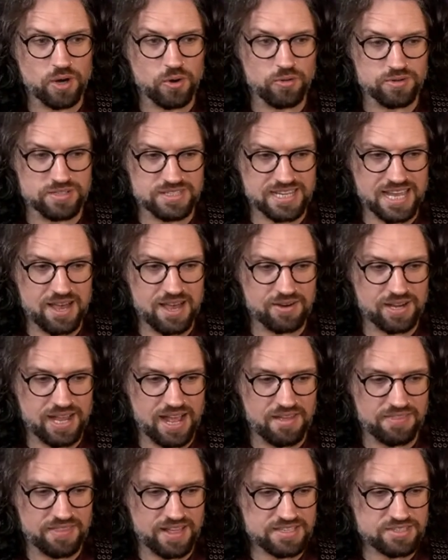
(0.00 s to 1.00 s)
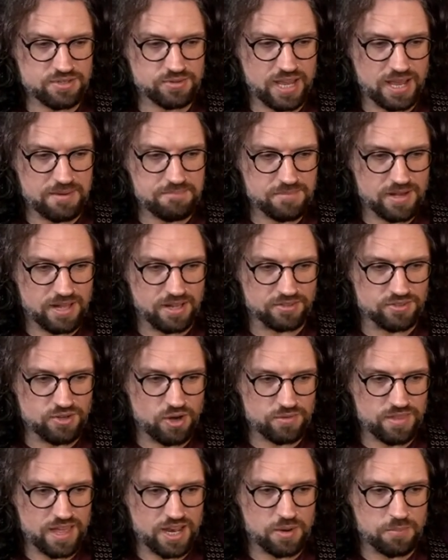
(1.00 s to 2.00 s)
according to Cowcat. That's okay. I'll
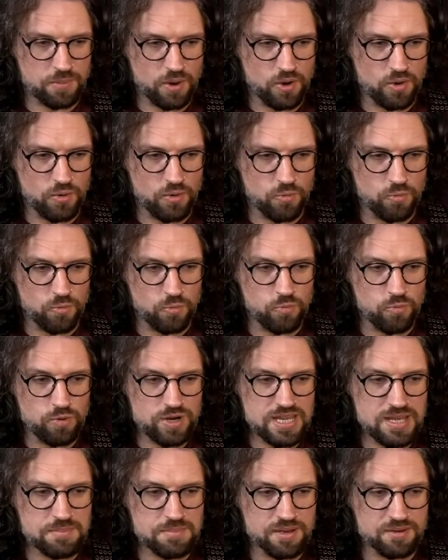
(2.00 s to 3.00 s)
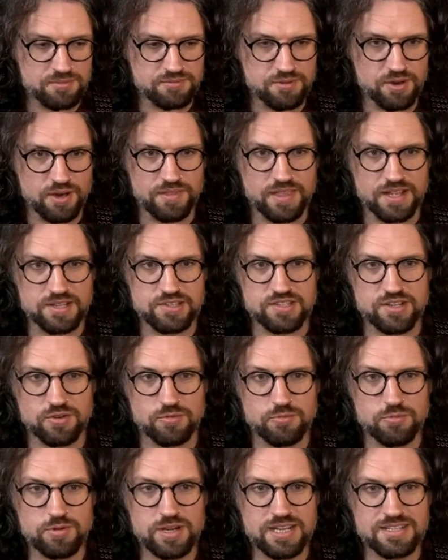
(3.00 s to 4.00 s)
knock that up a wee bit further, just
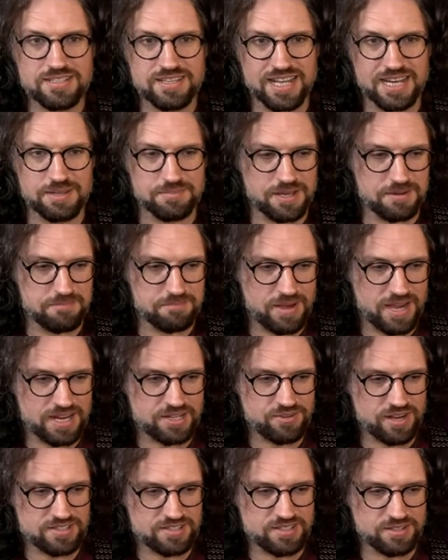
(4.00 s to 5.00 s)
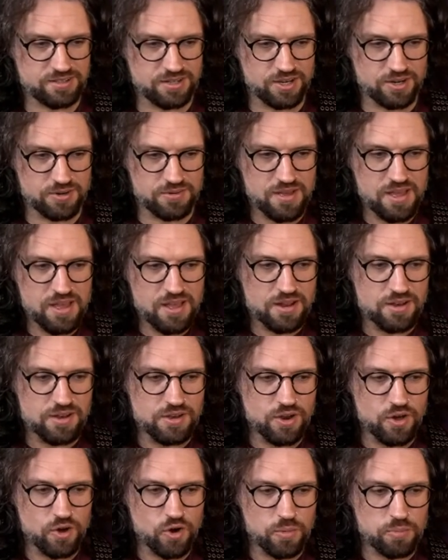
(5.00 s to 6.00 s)
a wee tiny bit. Backing track's too low,
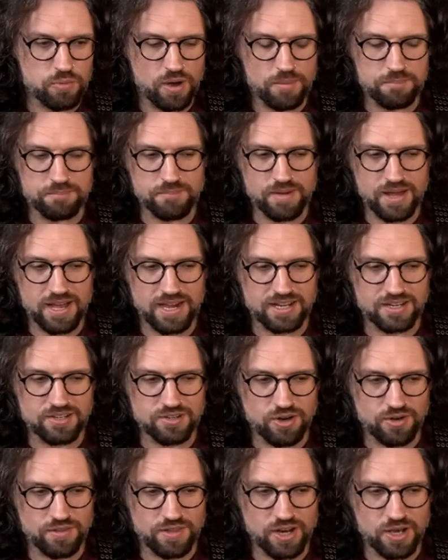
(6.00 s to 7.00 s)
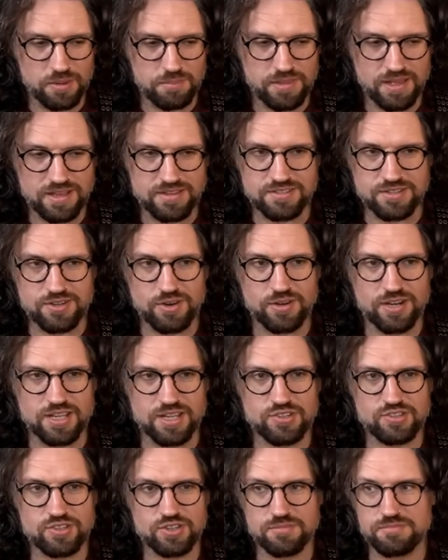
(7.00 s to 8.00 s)
no problem. I can knock that up. That is not an
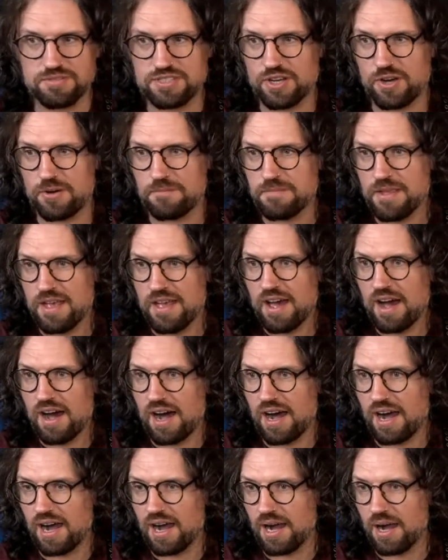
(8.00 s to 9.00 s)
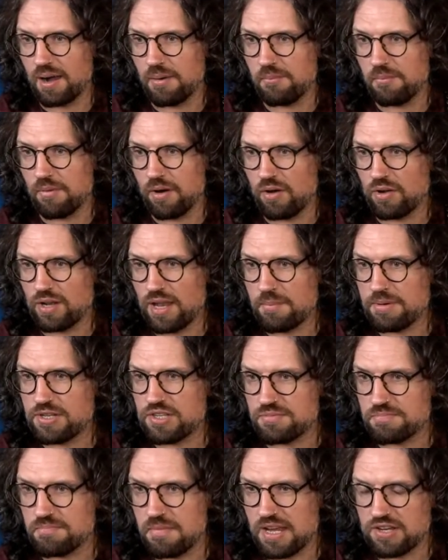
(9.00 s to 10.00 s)
issue. So um, let me
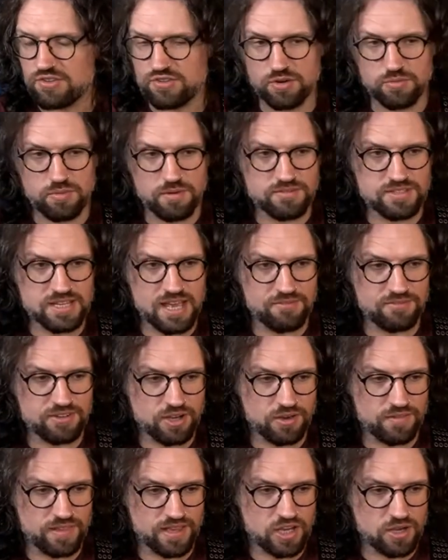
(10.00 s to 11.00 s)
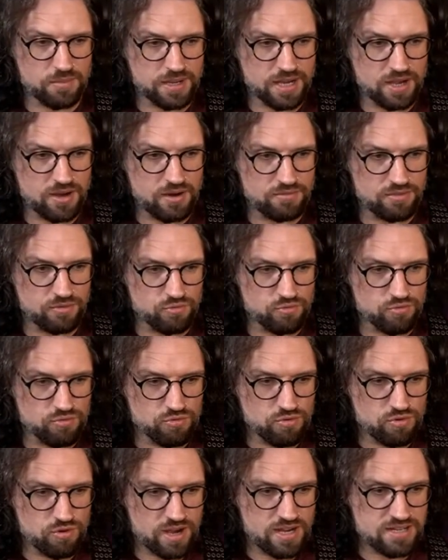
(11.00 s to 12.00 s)
just make Make sure we've definitely got that coming out of the
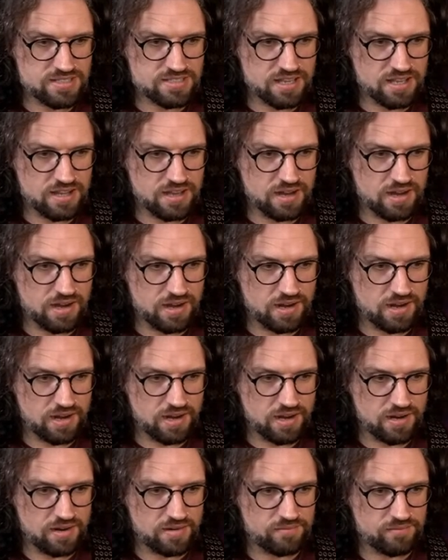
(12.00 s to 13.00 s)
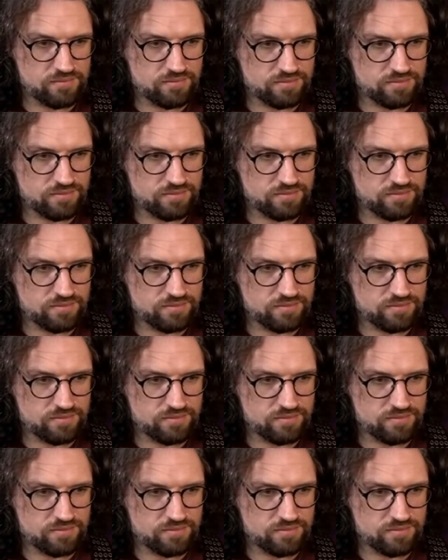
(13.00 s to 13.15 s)
right uh,